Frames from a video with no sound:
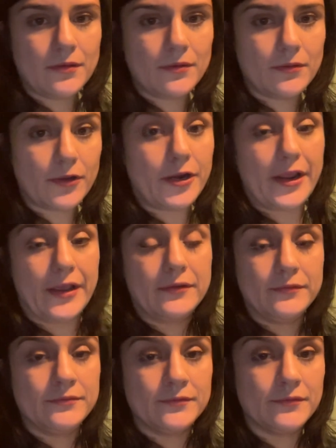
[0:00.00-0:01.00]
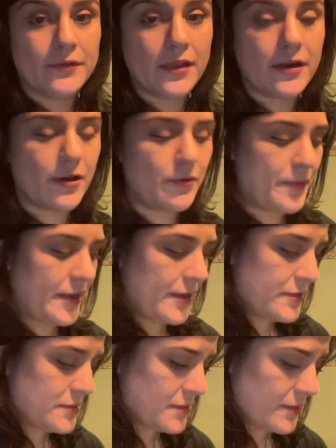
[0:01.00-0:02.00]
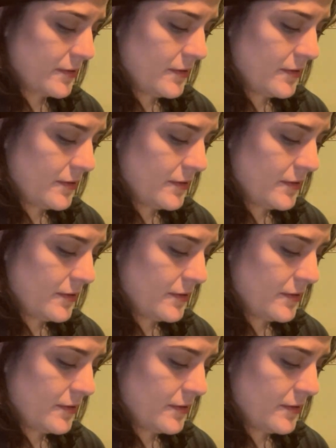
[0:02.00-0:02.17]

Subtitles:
learning, because